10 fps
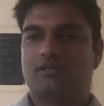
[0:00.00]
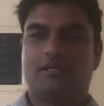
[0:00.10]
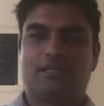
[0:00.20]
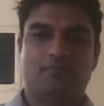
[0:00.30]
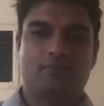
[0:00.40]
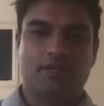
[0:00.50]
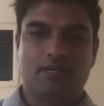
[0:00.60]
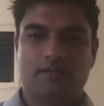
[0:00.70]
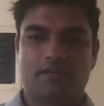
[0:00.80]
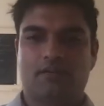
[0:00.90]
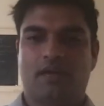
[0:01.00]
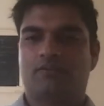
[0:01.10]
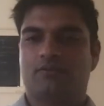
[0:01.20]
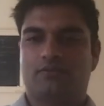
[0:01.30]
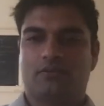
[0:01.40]
dnb
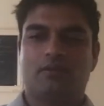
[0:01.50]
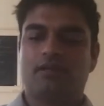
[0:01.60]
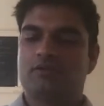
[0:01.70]
EverString there,